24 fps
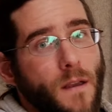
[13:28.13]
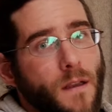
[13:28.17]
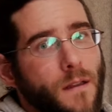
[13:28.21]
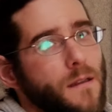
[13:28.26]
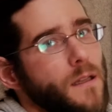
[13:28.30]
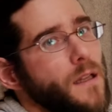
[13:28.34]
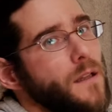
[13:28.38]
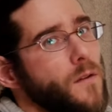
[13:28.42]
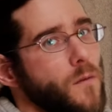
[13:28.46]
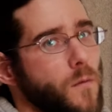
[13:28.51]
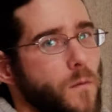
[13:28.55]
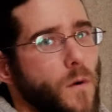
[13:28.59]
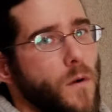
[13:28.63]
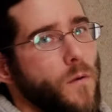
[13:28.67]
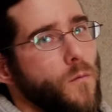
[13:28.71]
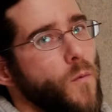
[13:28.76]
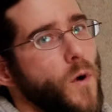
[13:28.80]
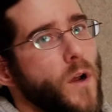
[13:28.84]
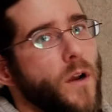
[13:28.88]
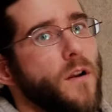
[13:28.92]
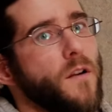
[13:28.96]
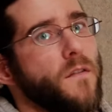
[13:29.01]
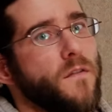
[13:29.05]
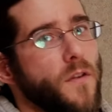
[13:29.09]
That's one
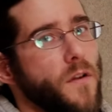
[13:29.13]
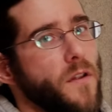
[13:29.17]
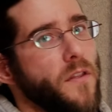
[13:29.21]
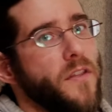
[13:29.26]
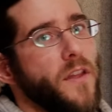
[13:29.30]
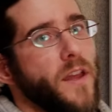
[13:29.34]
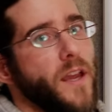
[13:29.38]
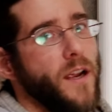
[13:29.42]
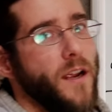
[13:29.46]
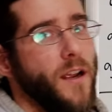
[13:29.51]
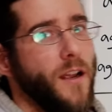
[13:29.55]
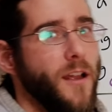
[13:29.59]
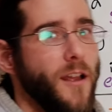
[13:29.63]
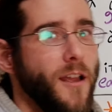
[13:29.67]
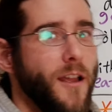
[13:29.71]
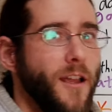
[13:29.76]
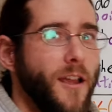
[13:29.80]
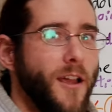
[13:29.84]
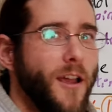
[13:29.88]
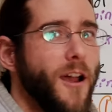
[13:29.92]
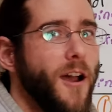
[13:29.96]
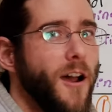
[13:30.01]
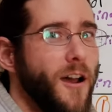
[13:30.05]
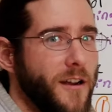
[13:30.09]
wonderful thing
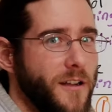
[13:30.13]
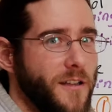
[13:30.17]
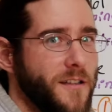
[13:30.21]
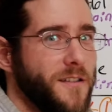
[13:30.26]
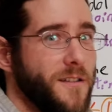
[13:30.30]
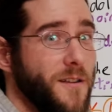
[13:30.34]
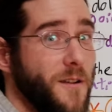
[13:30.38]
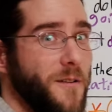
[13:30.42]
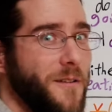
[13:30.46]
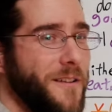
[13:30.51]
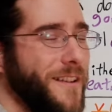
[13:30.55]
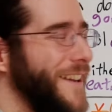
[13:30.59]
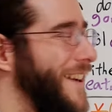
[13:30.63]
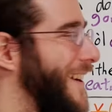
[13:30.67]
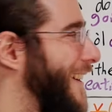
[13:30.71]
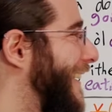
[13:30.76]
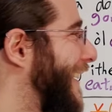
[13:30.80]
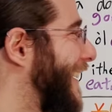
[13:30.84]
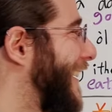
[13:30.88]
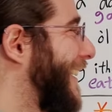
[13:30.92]
on a snow day.